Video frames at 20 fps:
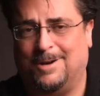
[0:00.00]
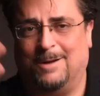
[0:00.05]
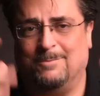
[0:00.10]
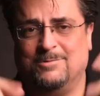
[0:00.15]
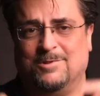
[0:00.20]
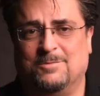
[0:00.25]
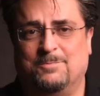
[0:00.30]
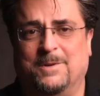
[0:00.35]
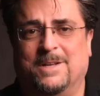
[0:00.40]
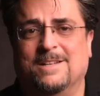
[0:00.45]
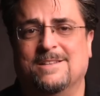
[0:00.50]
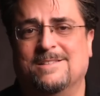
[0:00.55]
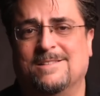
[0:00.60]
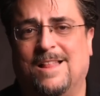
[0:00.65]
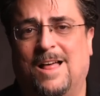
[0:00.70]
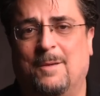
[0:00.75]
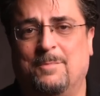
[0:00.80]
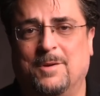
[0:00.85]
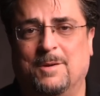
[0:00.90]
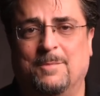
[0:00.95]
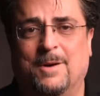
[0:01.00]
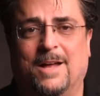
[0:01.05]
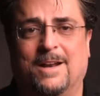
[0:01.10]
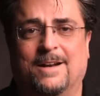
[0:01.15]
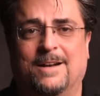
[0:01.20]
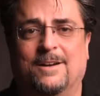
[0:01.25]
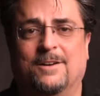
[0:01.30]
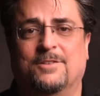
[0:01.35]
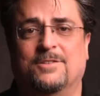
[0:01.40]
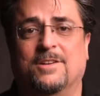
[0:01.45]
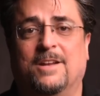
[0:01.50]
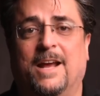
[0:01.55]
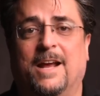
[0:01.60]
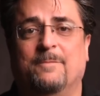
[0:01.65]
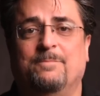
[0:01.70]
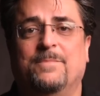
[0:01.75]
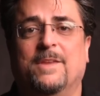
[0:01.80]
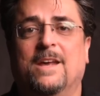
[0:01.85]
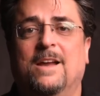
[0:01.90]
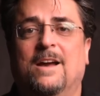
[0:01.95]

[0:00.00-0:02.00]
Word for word: I'm just being sloppy about it here today.